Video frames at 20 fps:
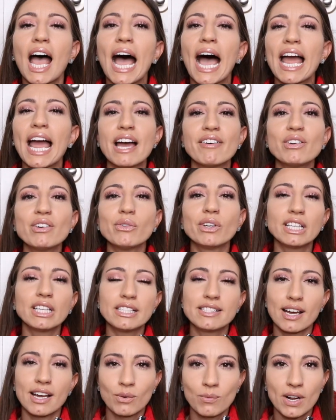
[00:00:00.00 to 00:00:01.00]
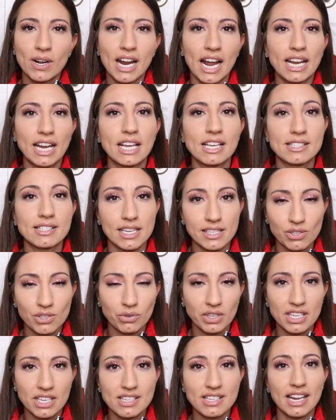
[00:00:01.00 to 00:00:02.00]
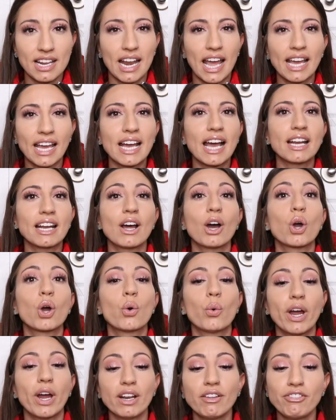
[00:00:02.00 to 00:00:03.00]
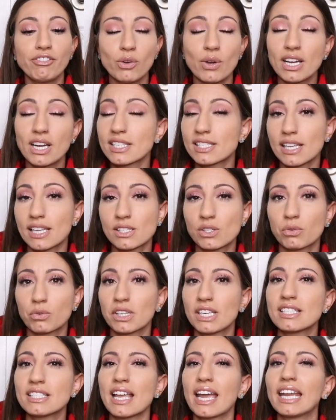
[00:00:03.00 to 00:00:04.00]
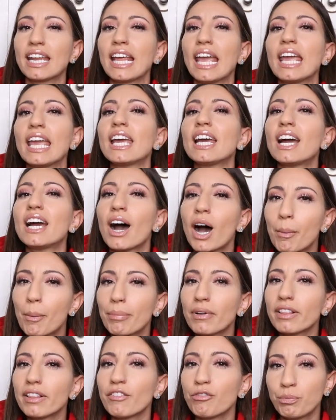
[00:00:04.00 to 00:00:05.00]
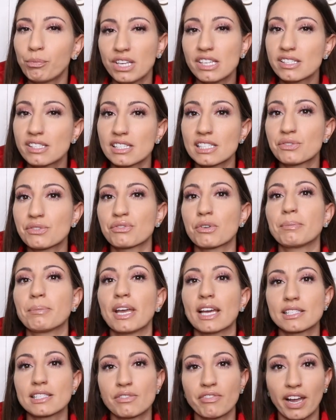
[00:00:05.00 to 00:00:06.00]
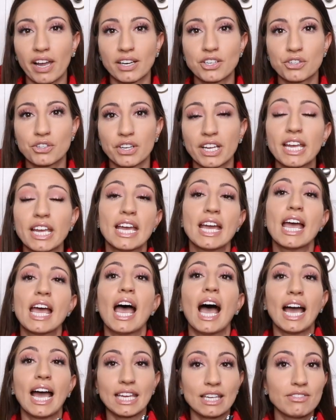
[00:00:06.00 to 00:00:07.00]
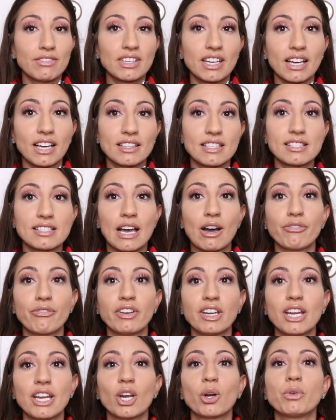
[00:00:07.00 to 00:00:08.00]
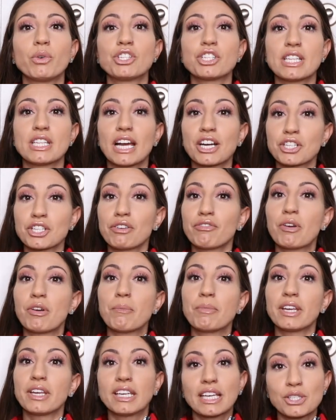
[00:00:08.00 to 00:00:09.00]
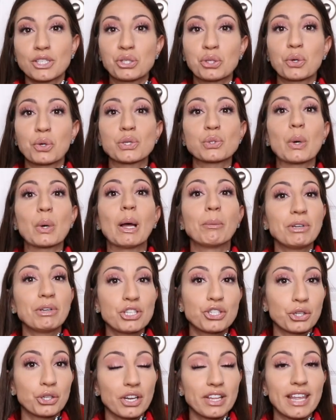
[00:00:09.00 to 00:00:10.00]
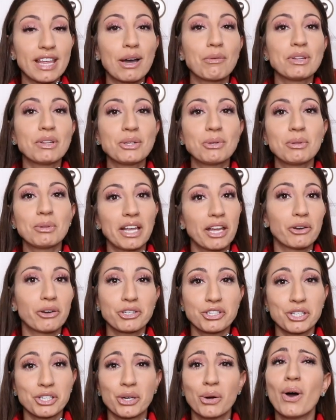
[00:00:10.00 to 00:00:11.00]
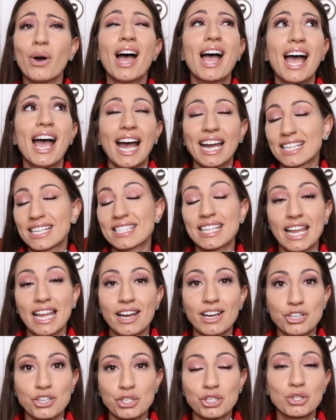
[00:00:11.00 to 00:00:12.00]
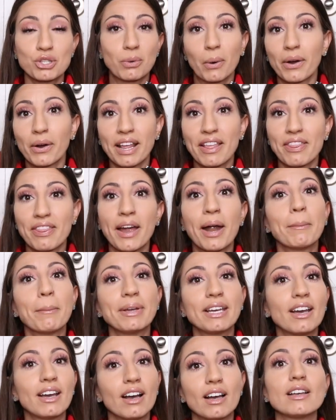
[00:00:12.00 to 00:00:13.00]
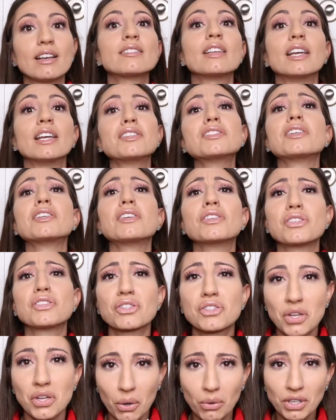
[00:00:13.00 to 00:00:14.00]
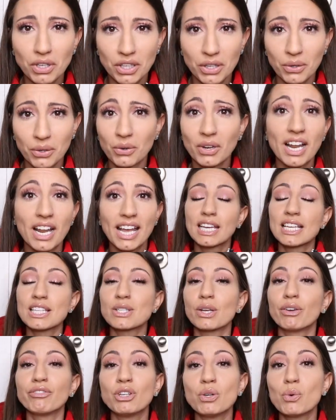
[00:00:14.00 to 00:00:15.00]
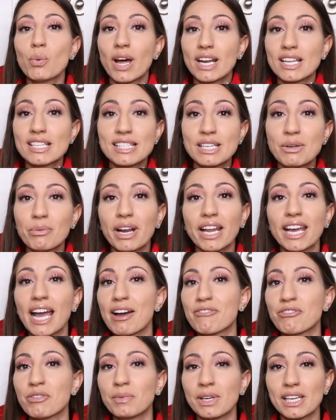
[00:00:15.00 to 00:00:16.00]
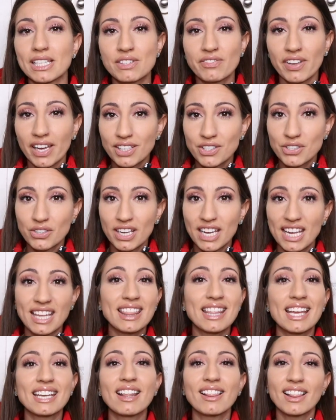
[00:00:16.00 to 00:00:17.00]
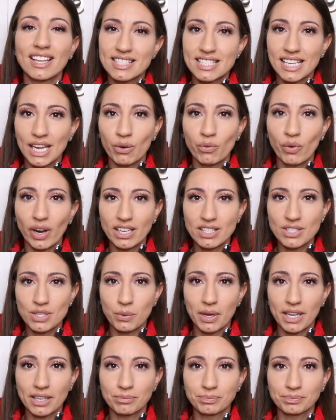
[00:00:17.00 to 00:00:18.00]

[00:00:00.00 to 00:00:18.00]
I haven't really done one on accessories and I got quite a few accessories and a couple of pieces from Guess Factory. I even got this outfit here, which is actually from the Guess store, so I'll be sharing that with you later too. I decided to just throw it in there because it's so cute. So if you want to see what I got from Guess Factory, then let's get right to it.